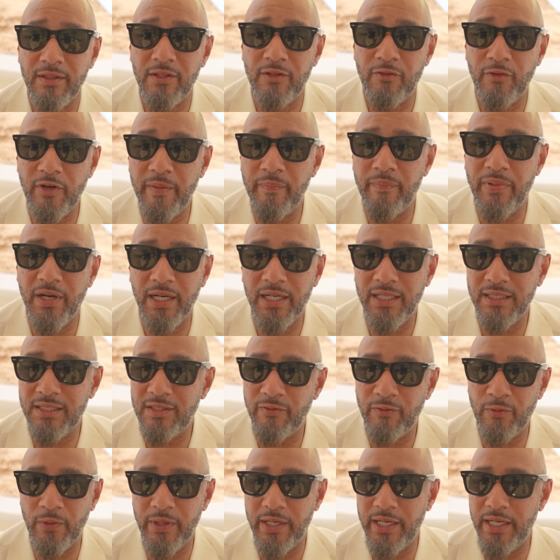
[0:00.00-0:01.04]
3 buckets
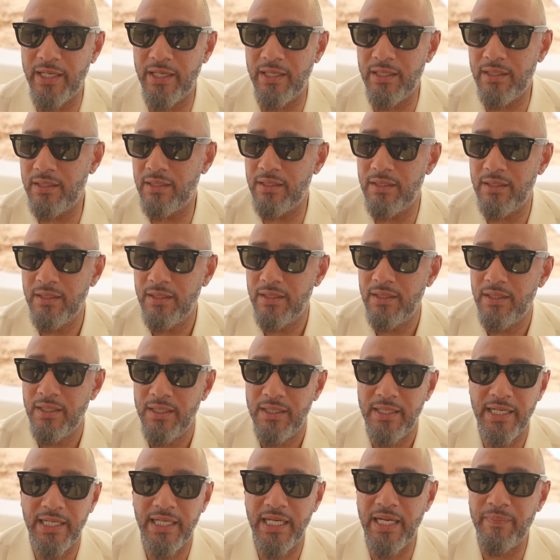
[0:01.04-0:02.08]
of where
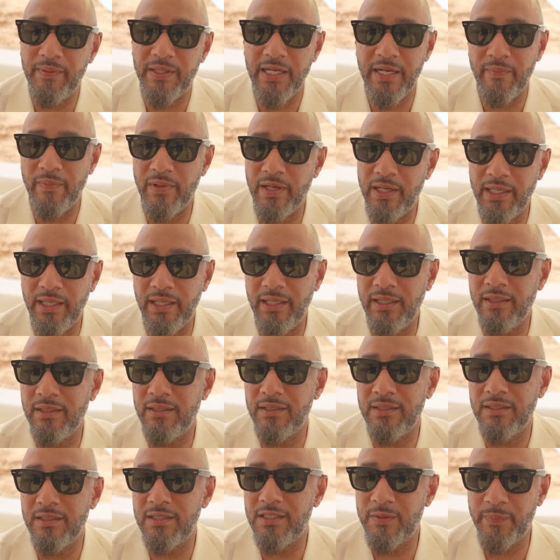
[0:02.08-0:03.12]
they keep their money,
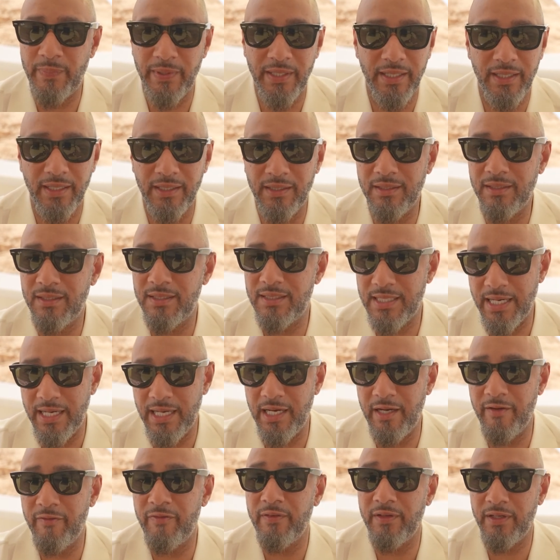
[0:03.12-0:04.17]
spend,
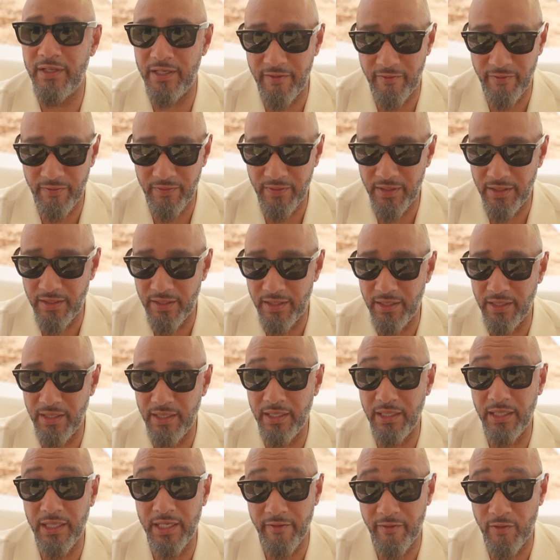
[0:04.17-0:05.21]
save, give,
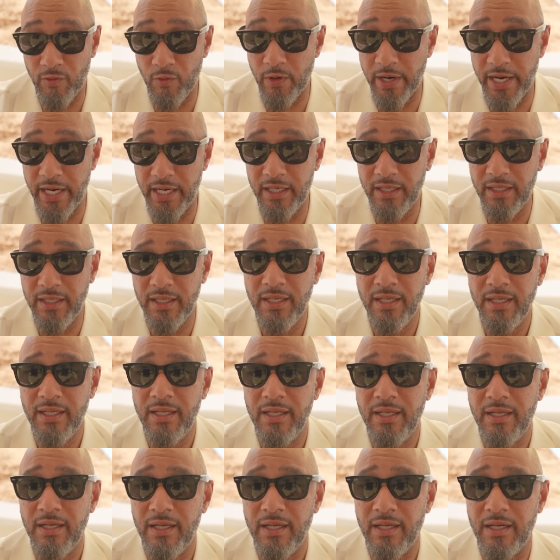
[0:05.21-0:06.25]
and give away,
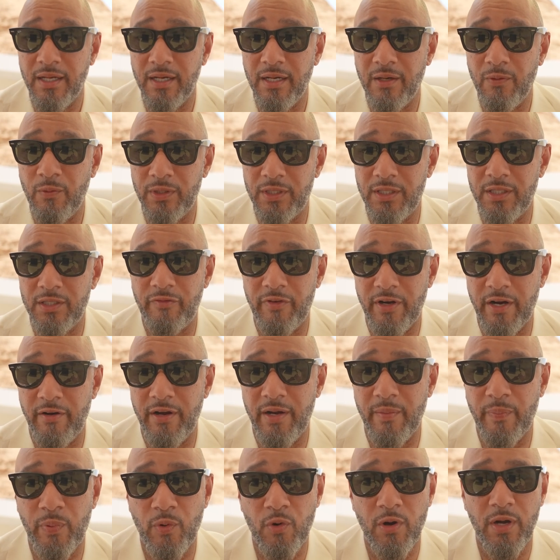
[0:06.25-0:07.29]
which is
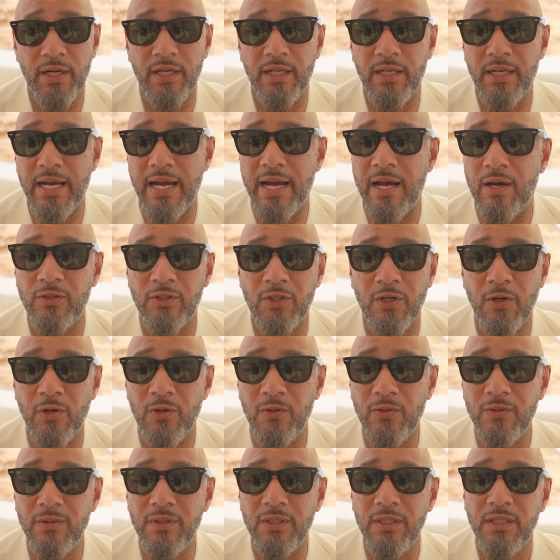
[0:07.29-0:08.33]
very important in the
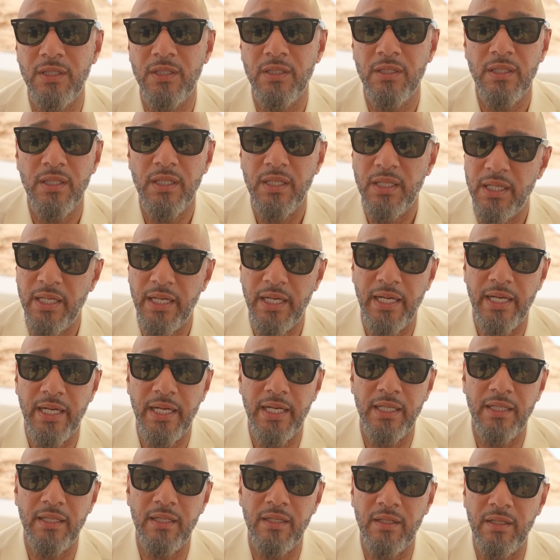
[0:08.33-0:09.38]
household.
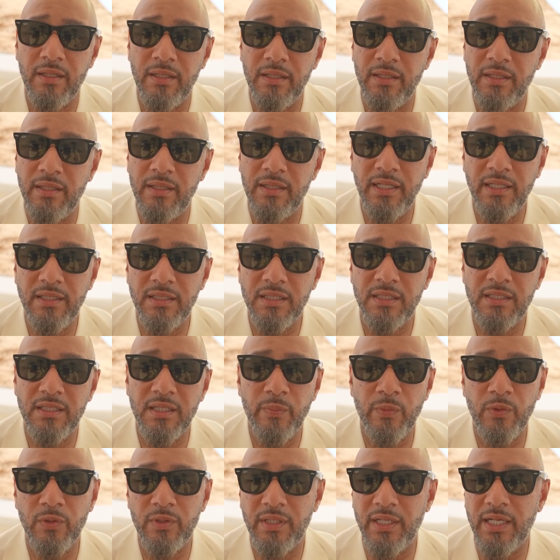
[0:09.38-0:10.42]
And these are
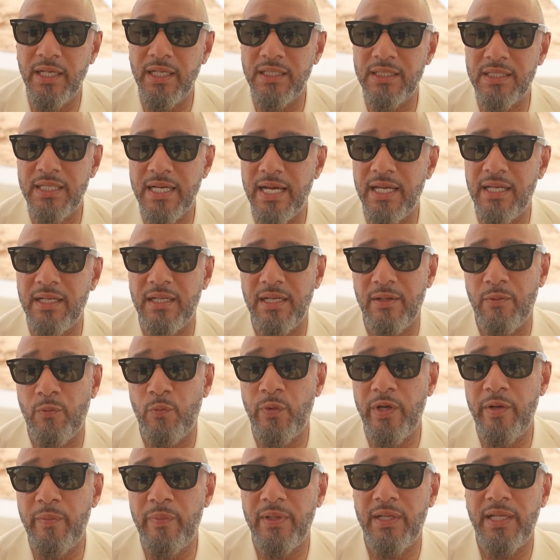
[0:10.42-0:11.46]
simple things that
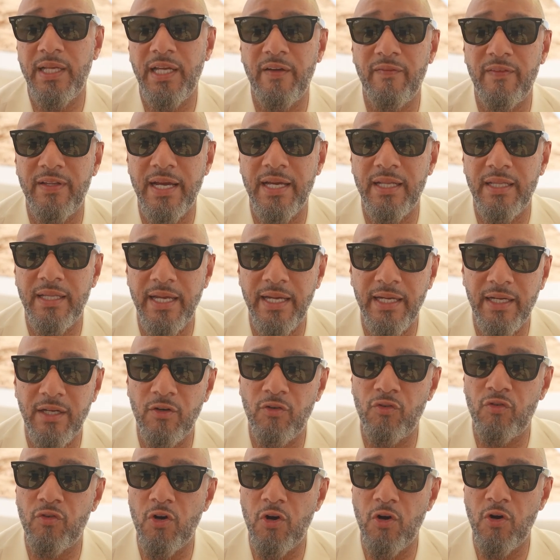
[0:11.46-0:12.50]
we believe that they
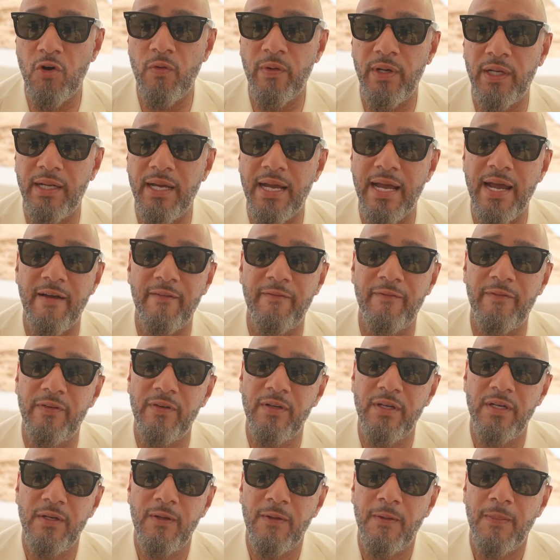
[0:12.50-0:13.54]
can grow and have
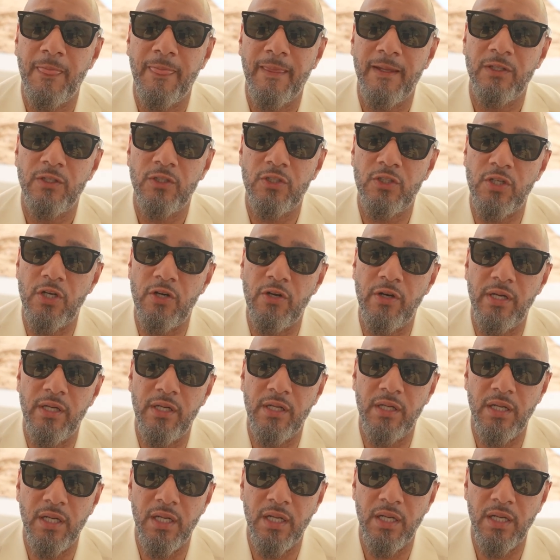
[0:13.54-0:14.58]

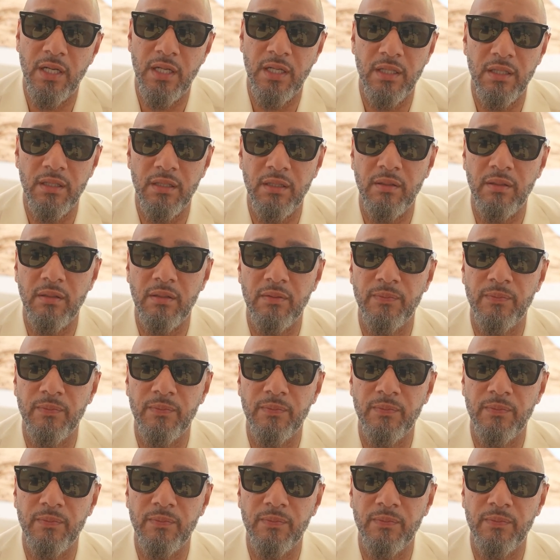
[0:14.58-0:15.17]
certain,